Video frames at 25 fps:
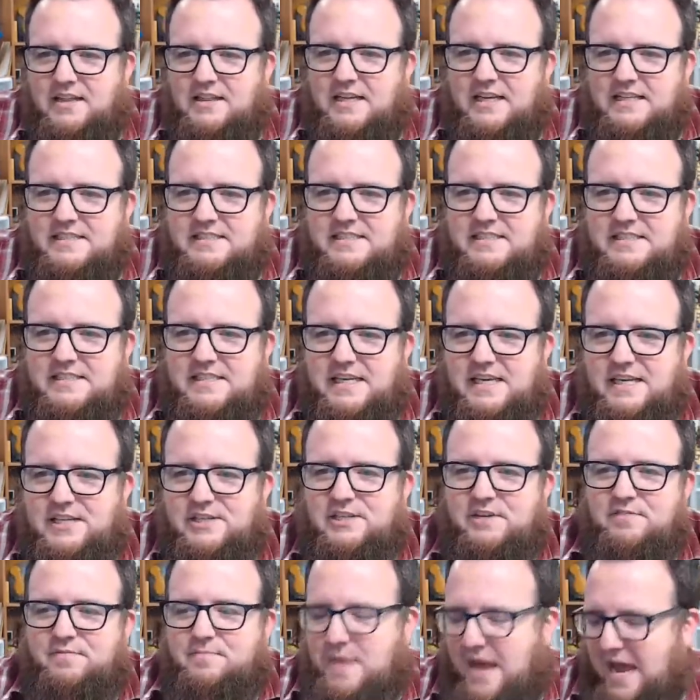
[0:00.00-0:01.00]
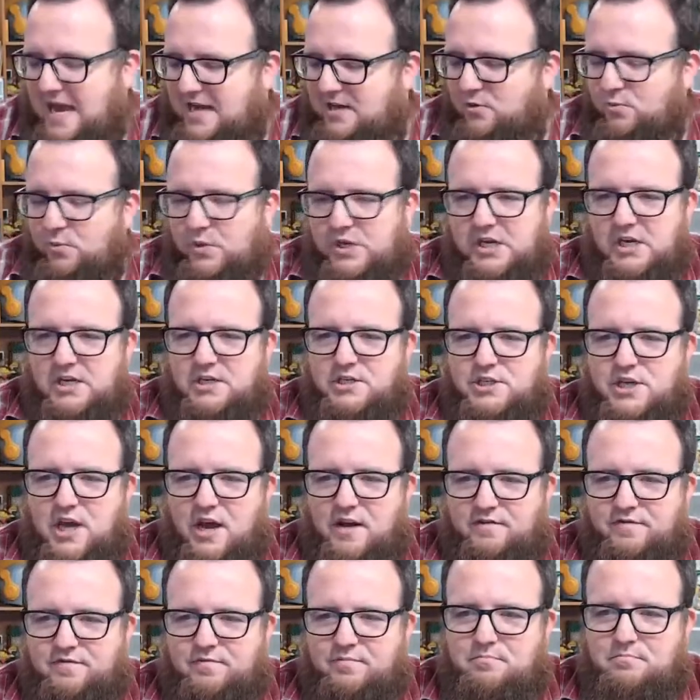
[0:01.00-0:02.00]
Let's see, Jeff McElwee.
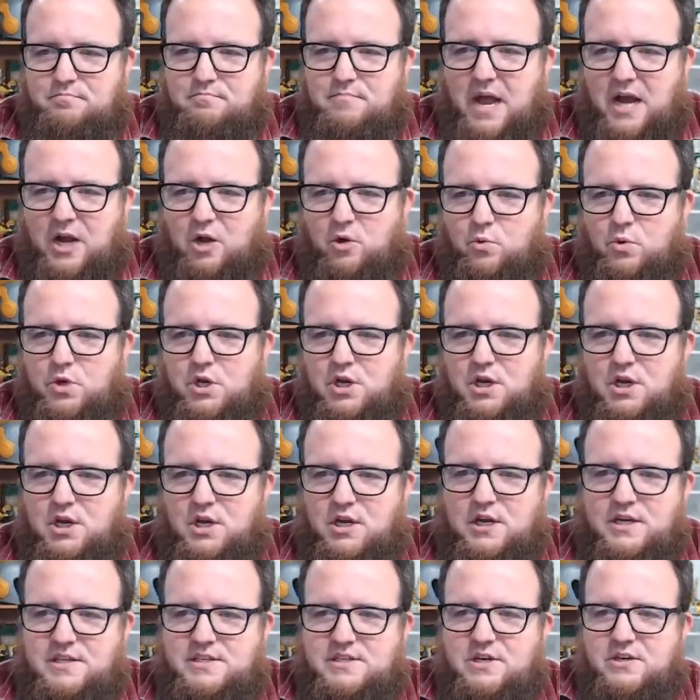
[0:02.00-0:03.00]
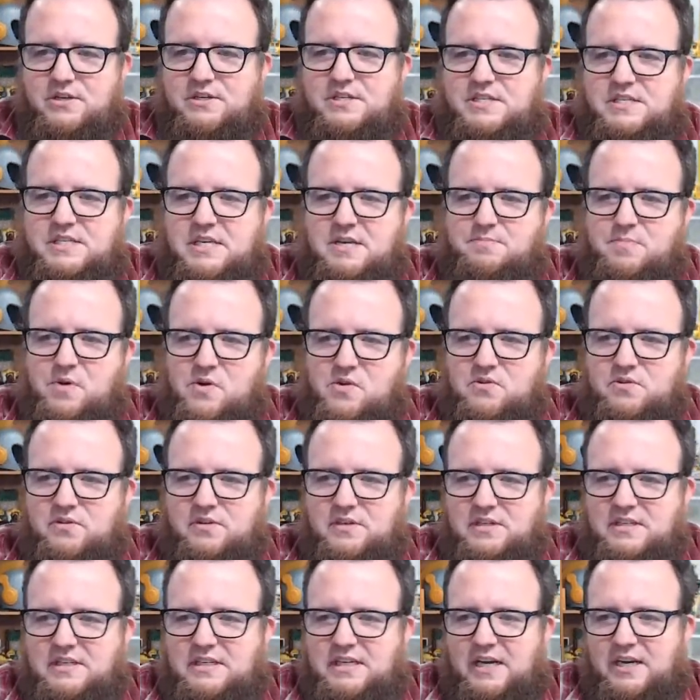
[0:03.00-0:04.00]
It's good to see
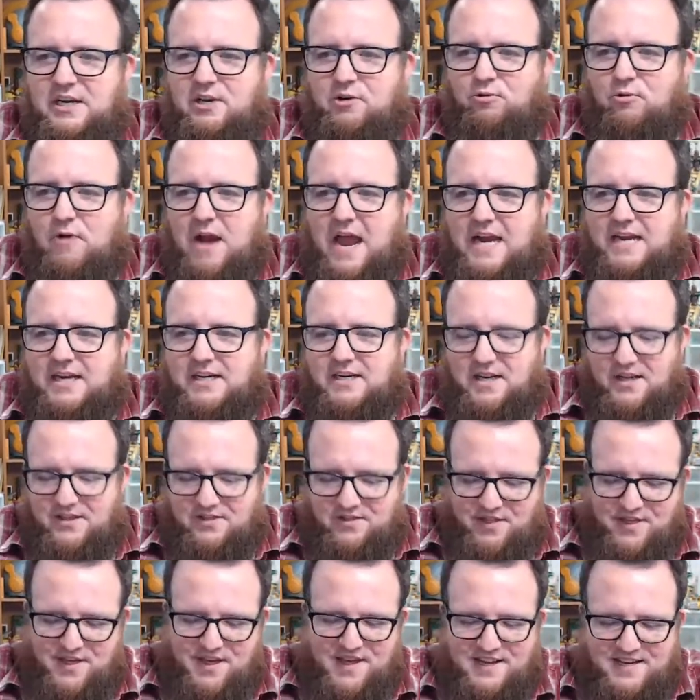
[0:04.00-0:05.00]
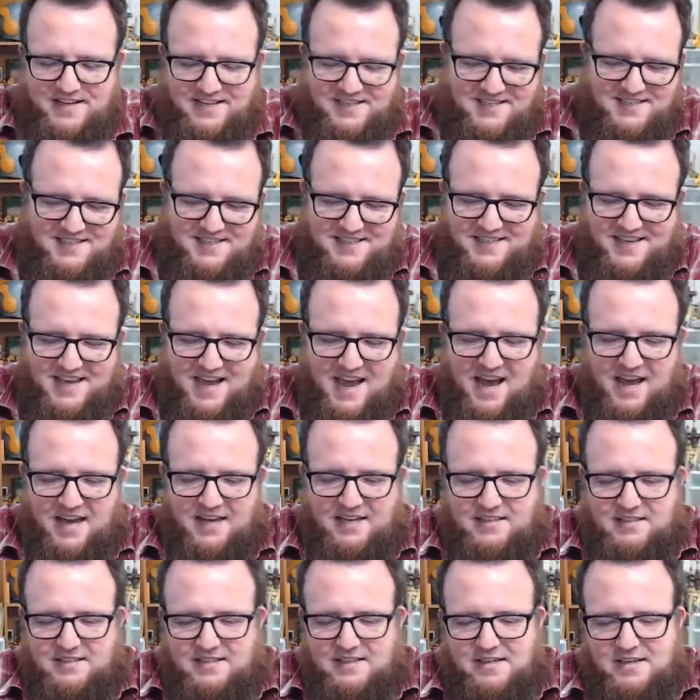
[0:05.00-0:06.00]
Boone get cracking on things. Yeah,
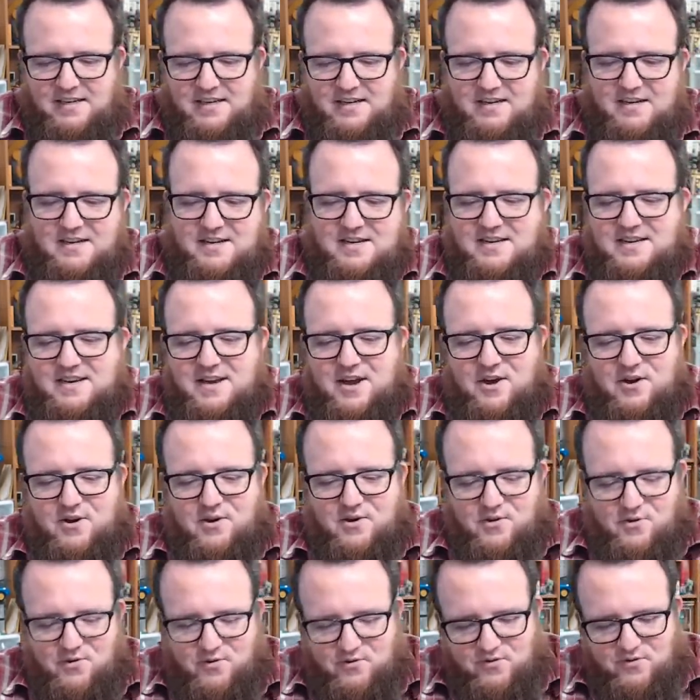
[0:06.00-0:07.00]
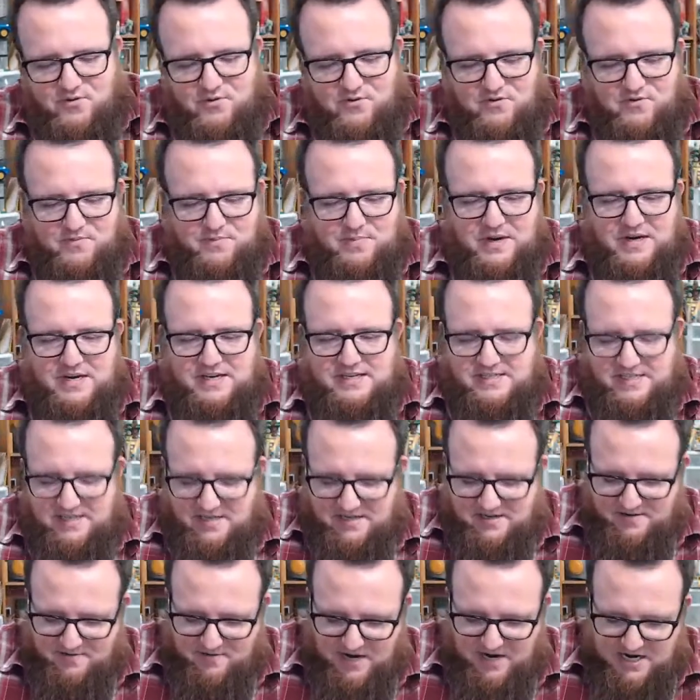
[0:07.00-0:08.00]
no pun
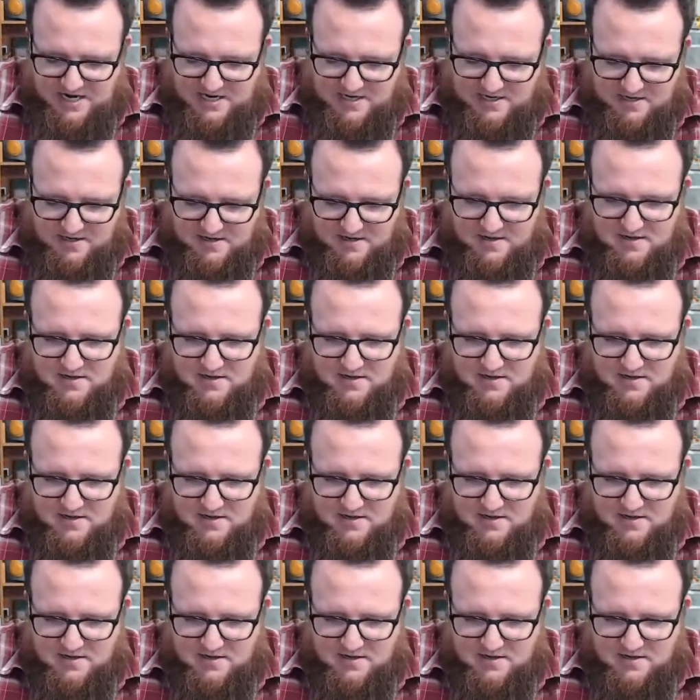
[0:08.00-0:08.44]
intended, right?